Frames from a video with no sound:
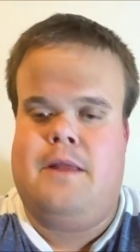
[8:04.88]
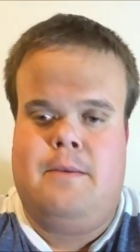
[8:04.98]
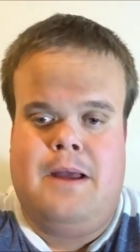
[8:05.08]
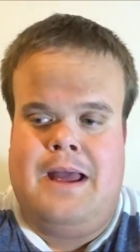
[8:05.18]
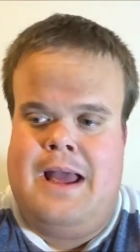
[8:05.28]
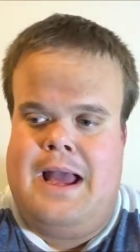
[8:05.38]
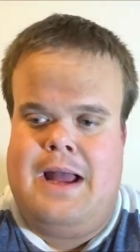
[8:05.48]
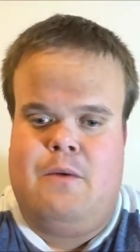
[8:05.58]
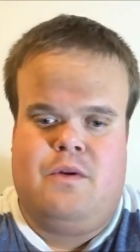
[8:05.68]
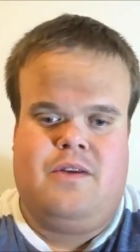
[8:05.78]
of them
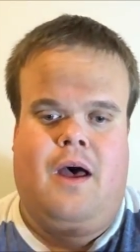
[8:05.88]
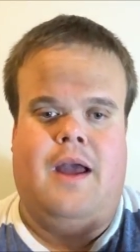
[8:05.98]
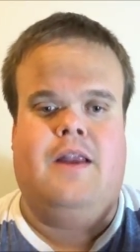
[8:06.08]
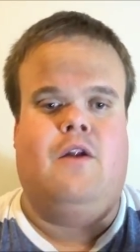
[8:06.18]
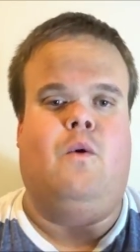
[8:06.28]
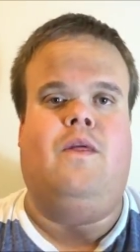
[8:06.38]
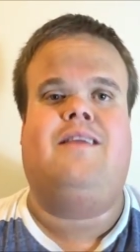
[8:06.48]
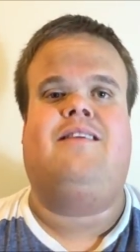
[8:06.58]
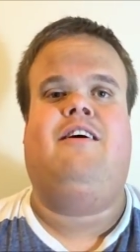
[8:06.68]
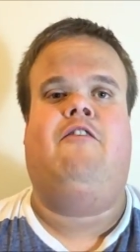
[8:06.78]
and were tired and all
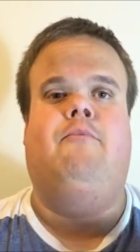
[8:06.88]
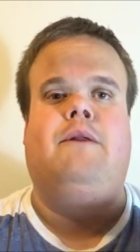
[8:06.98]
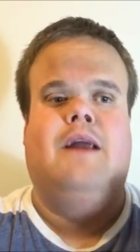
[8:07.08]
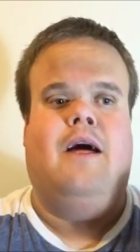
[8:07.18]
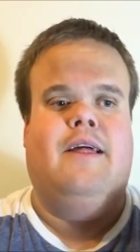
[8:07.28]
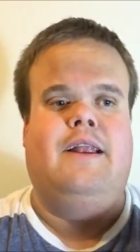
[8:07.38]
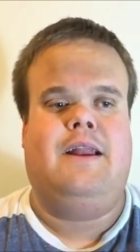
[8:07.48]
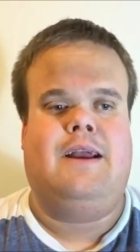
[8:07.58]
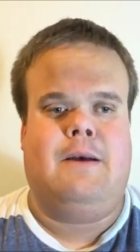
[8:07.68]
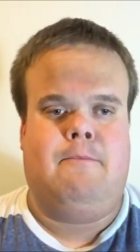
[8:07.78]
that stuff, but now they need
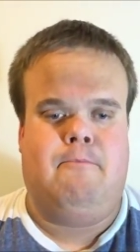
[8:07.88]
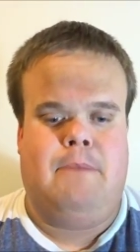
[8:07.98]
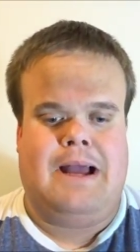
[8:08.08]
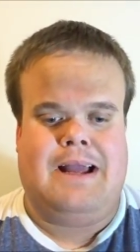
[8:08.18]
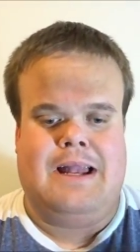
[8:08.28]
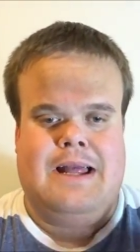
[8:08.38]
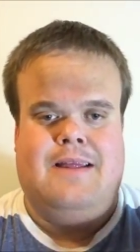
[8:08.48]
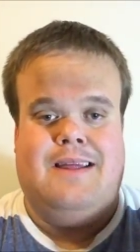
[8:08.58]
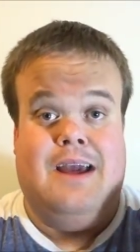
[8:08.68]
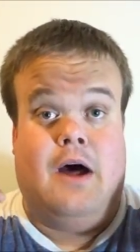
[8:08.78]
to come back and
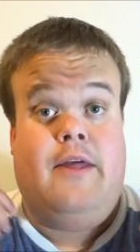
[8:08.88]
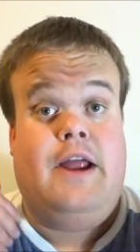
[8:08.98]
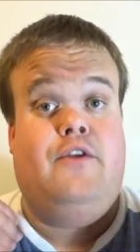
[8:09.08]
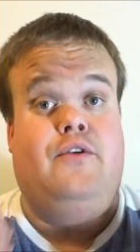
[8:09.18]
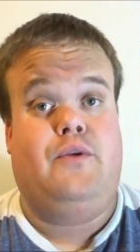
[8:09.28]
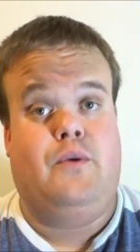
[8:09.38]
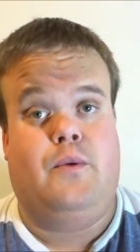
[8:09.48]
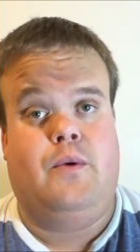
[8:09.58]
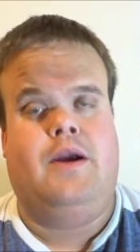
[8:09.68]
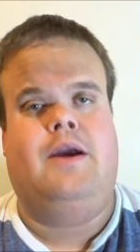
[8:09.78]
let's see how they do.
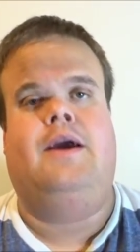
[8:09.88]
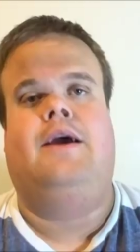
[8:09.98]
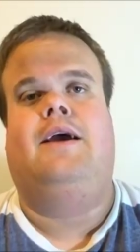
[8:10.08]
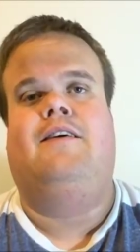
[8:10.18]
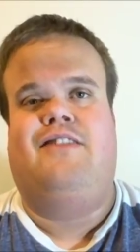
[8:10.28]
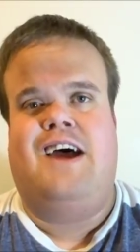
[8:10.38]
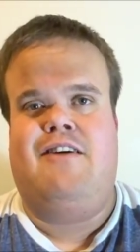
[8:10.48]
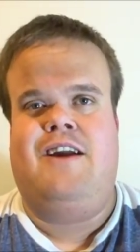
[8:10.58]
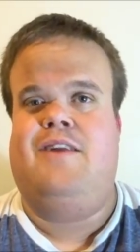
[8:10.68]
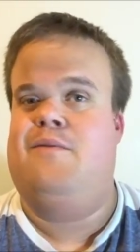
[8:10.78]
If
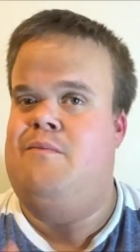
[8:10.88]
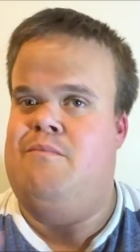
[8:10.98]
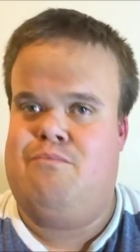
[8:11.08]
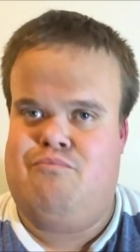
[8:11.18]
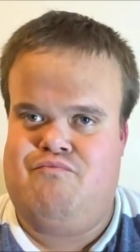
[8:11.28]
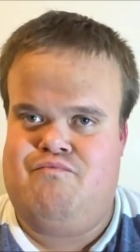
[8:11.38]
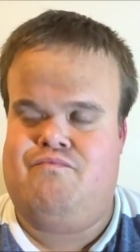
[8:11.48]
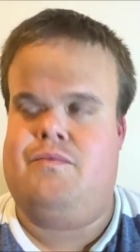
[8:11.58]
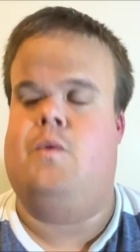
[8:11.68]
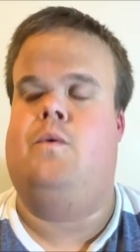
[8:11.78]
they're in,
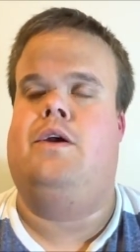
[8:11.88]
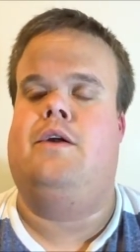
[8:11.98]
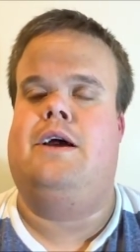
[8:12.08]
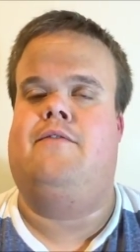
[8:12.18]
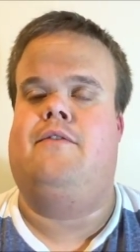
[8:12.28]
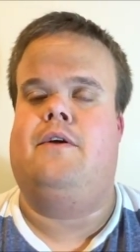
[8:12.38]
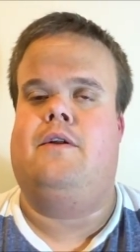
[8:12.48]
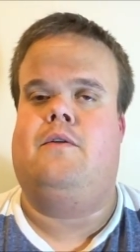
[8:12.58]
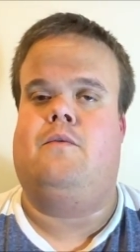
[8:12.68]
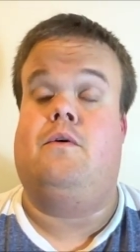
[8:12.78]
we could have,
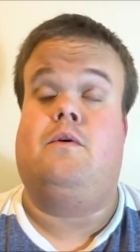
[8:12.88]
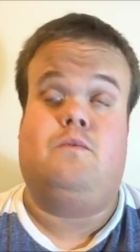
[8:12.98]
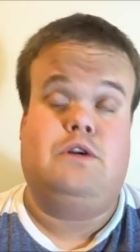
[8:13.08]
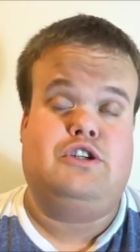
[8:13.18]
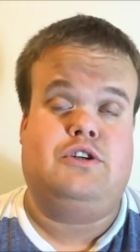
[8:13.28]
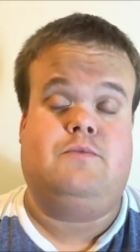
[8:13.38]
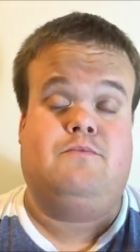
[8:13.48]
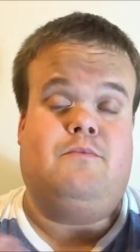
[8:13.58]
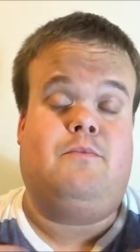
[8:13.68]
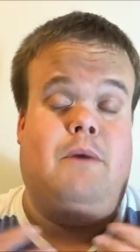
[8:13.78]
well, we should,
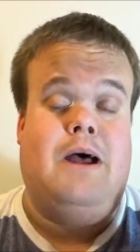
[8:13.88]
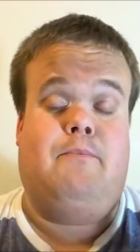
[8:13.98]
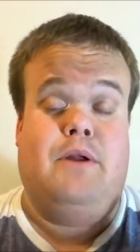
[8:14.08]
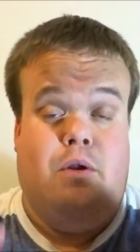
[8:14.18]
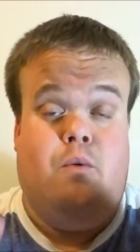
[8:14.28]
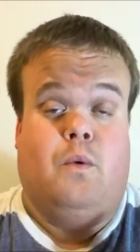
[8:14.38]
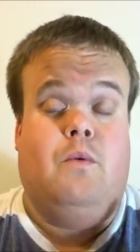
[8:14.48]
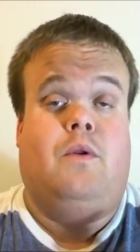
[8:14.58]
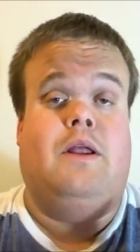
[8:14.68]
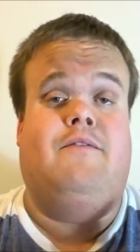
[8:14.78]
in my opinion, we
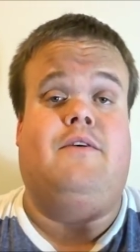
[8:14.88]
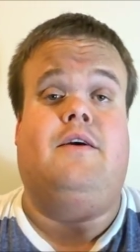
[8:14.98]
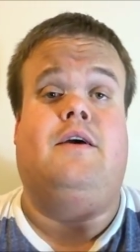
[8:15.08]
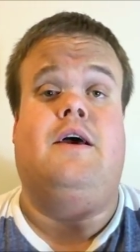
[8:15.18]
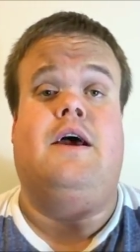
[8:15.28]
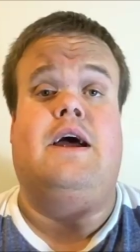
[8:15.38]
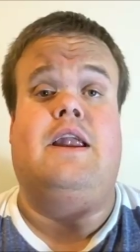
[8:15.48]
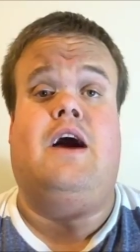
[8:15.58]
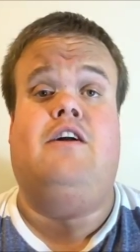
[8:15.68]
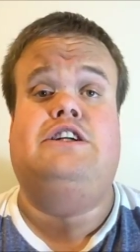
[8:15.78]
will have a,
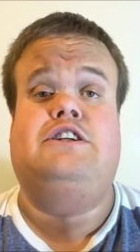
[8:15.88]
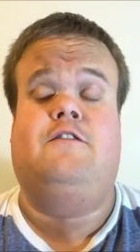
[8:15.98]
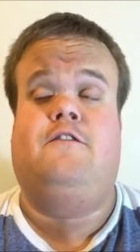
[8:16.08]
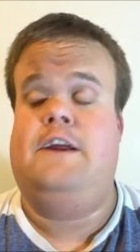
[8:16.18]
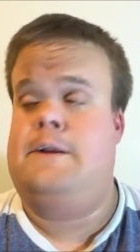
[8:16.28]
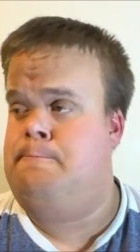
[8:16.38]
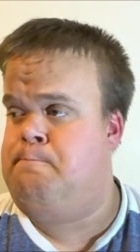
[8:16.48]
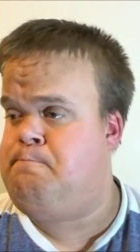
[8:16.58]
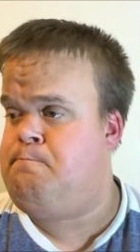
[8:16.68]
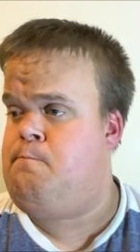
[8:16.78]
an Irish defeat,
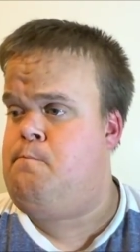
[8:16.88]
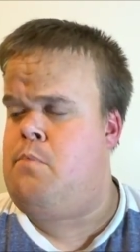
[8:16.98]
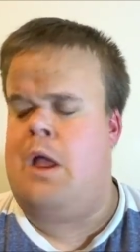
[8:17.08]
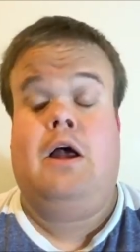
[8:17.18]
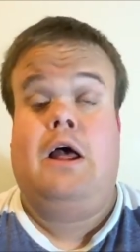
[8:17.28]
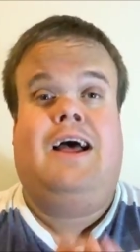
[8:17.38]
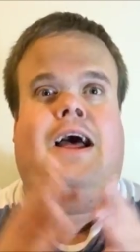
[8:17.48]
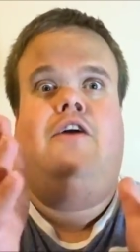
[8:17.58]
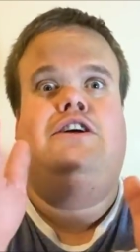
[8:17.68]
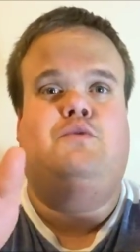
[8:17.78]
uh,
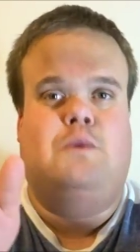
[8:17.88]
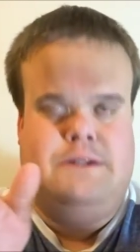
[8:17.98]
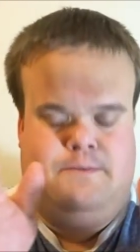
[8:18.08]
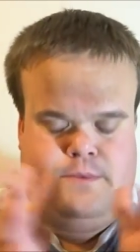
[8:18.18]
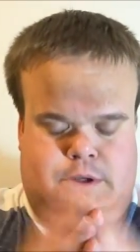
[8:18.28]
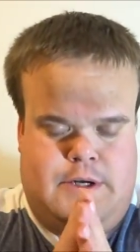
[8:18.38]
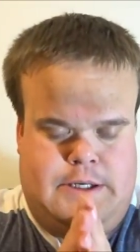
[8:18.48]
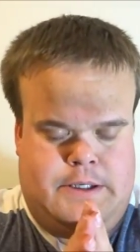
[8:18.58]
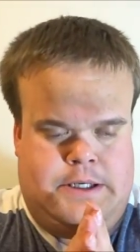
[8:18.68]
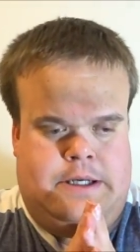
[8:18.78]
Irish win, sorry.
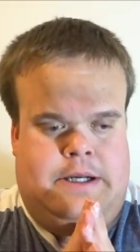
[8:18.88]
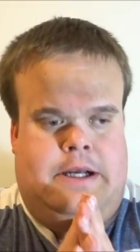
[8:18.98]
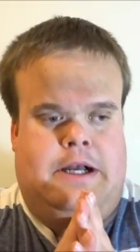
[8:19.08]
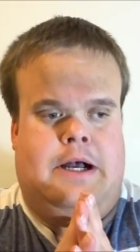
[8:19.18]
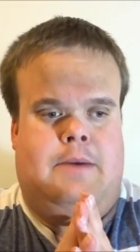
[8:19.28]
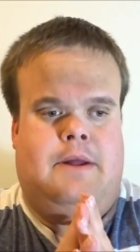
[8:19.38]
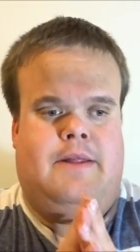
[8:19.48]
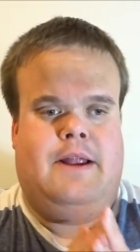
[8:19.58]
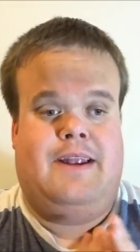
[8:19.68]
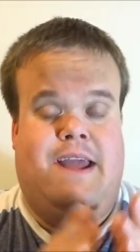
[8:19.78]
Um, and
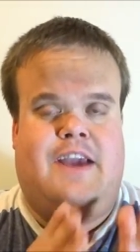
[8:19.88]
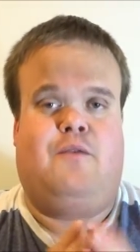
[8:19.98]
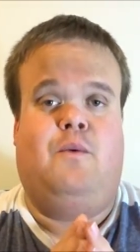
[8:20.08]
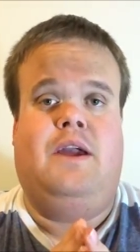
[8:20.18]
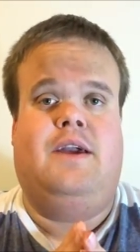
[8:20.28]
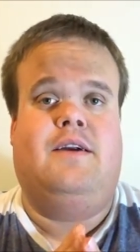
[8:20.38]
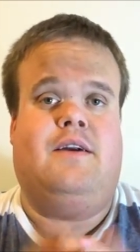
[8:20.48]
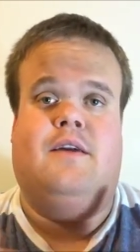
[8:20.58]
then next week,